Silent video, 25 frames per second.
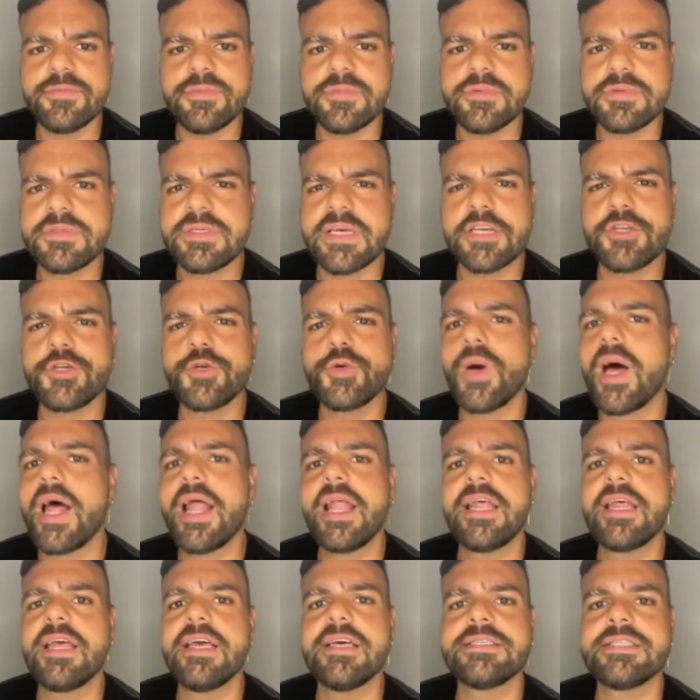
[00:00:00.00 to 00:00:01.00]

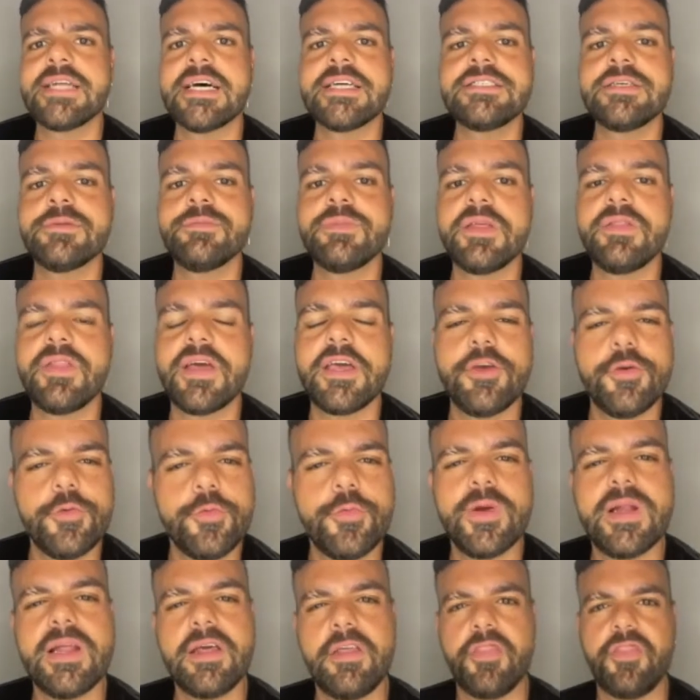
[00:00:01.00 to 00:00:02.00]
Sexuality is not something that you
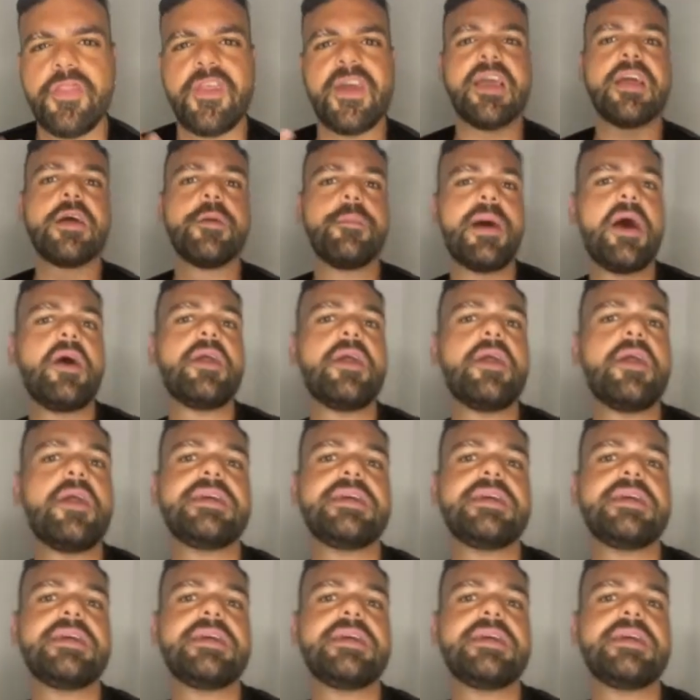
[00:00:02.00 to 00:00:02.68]
really think about.